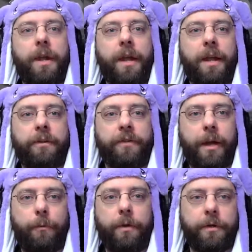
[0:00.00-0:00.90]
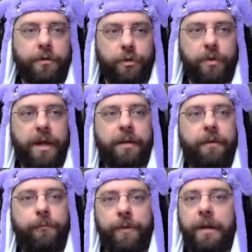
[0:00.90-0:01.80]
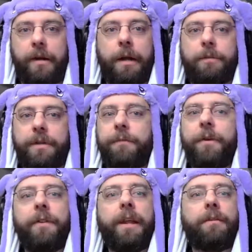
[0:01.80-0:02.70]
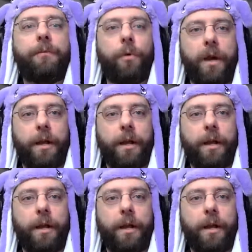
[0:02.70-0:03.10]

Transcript: and I would try to figure out different things for.